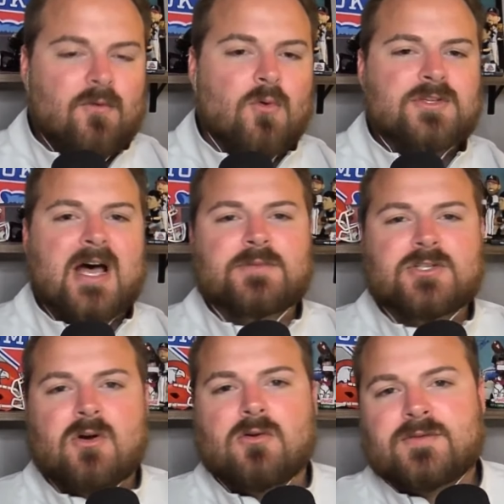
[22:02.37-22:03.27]
full-time
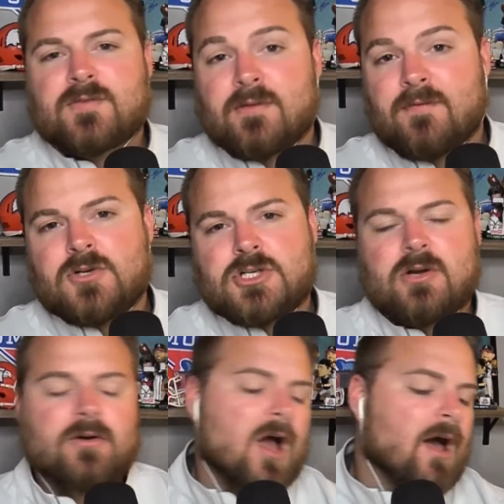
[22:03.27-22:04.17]
starters for the first
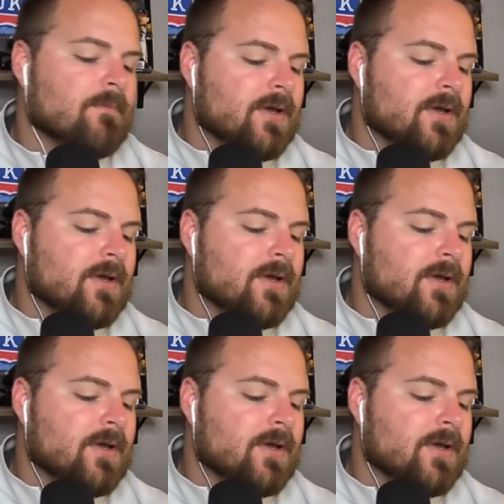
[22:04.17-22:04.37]
year or not.